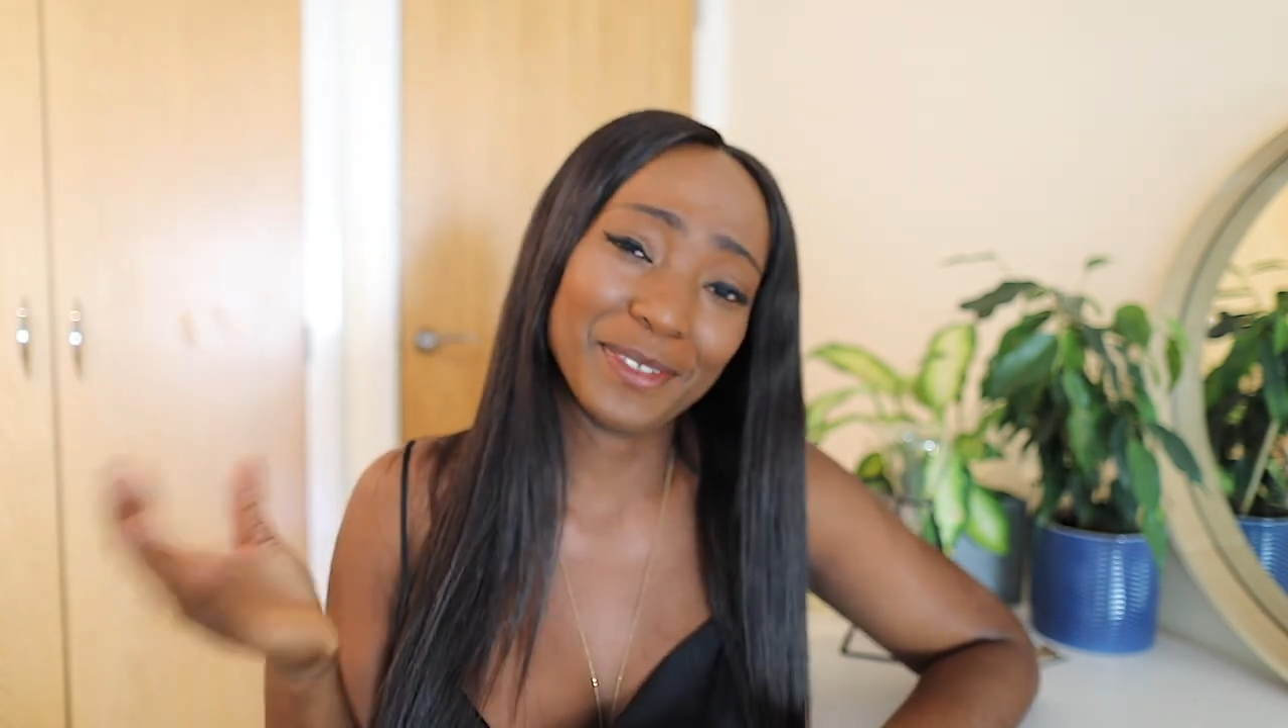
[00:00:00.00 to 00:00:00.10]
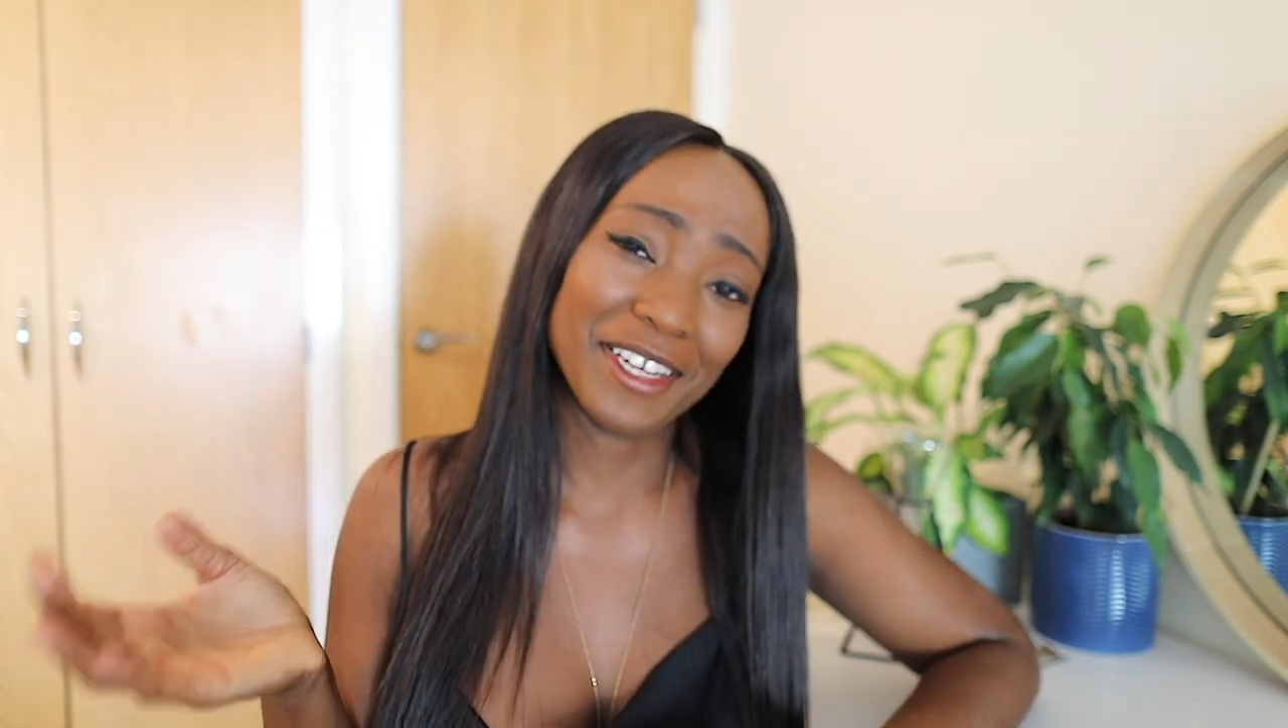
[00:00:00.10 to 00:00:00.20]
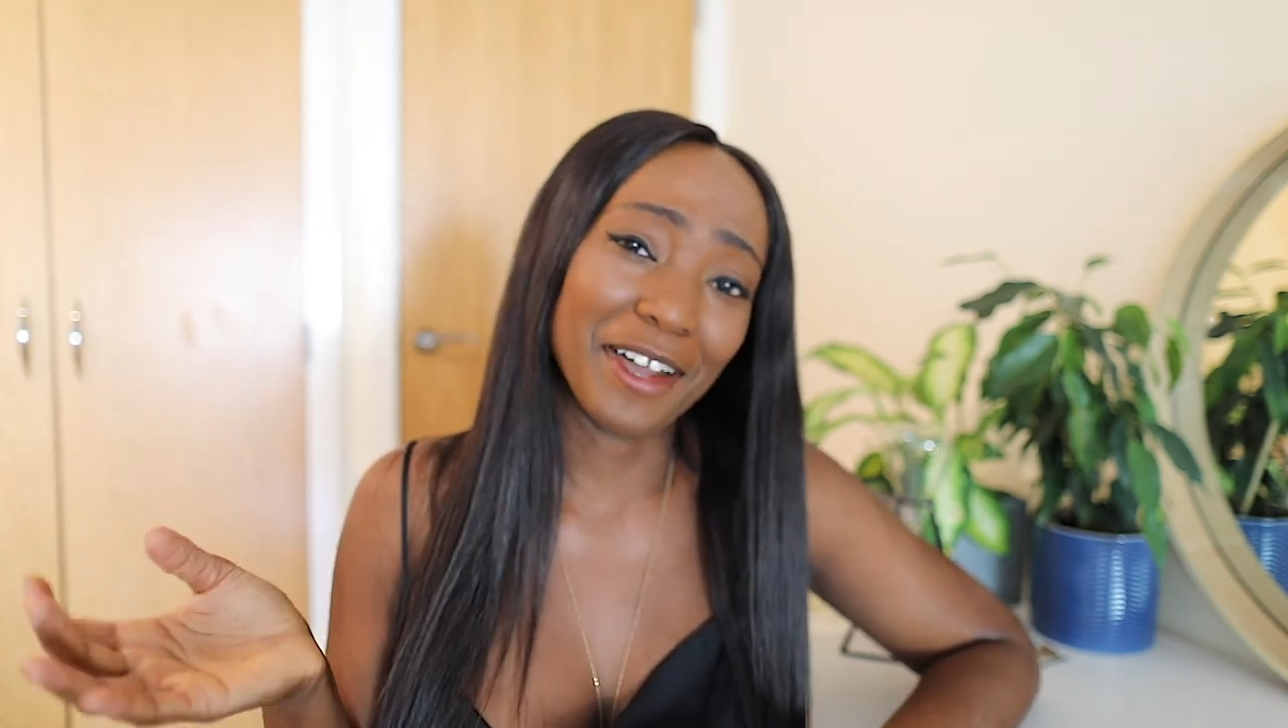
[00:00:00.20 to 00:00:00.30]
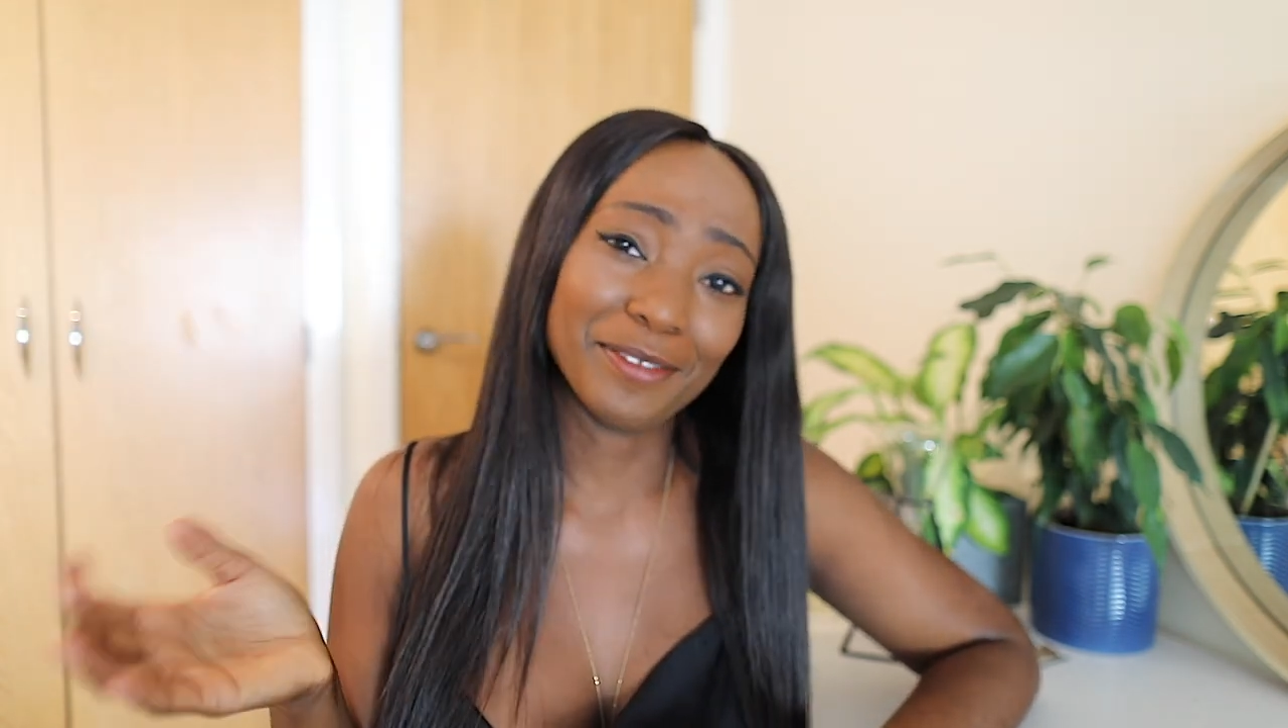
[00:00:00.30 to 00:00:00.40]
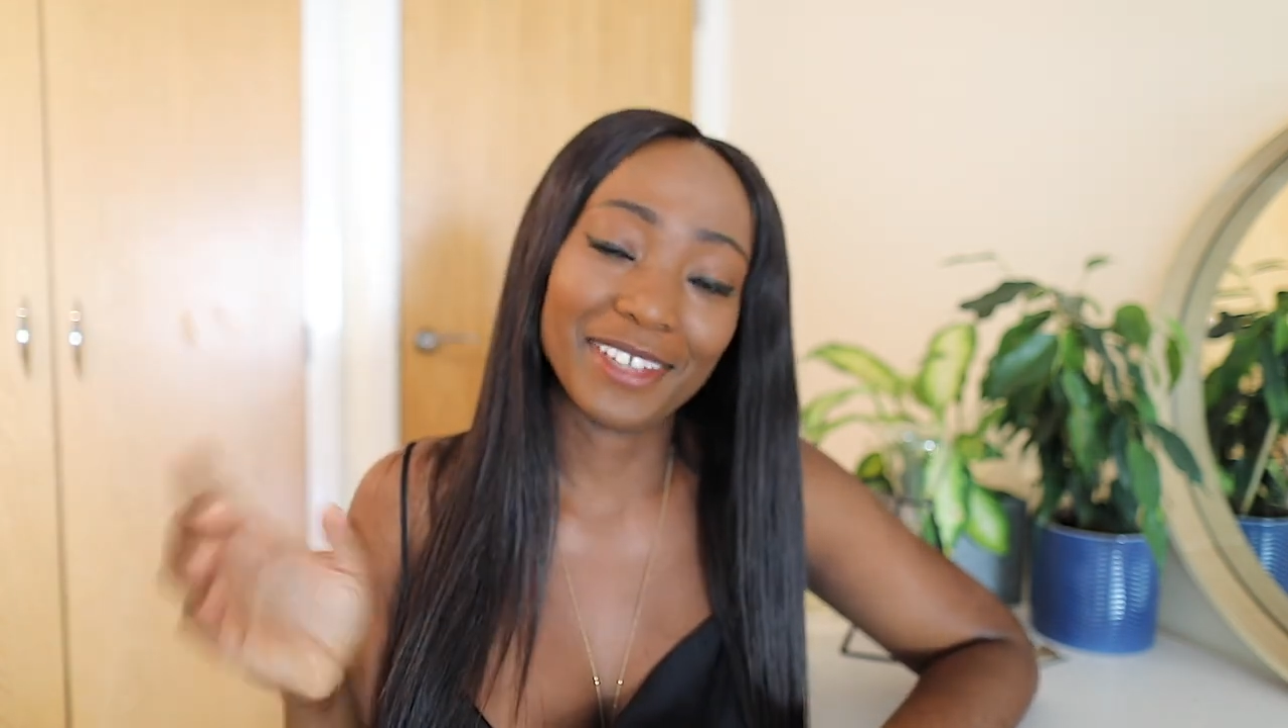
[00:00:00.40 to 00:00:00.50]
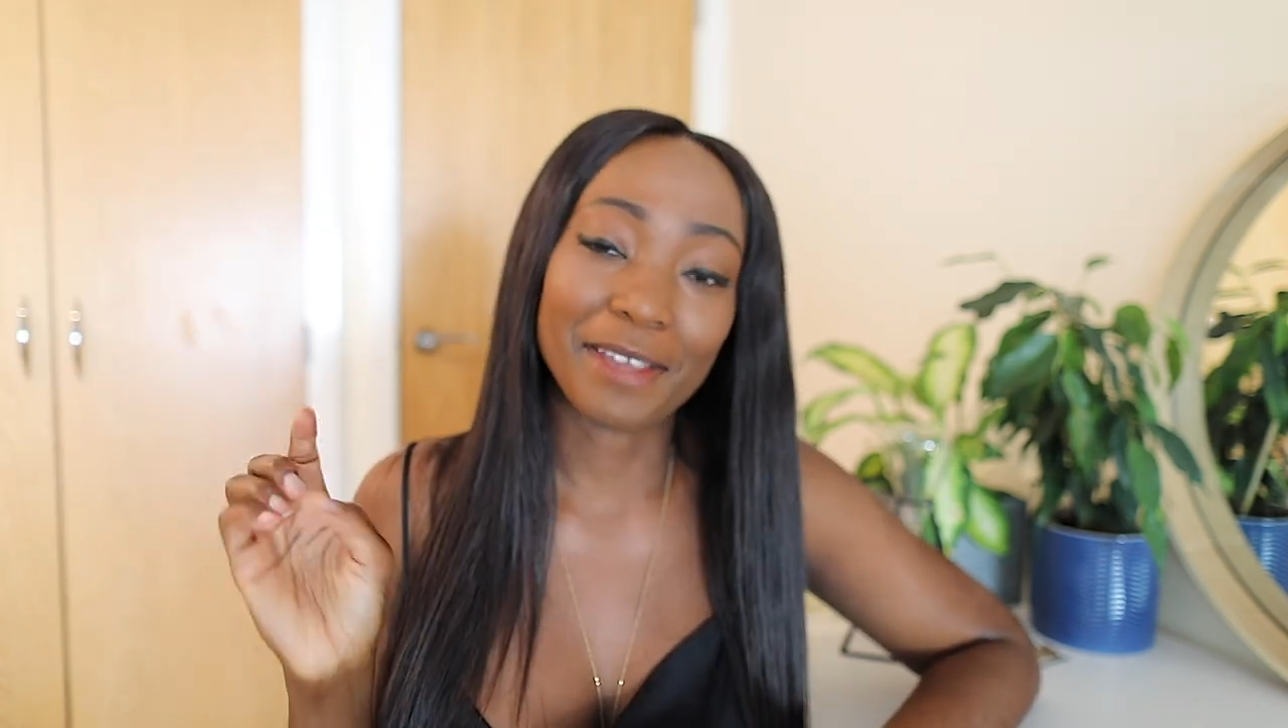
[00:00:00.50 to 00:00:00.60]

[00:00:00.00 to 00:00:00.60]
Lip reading: we love,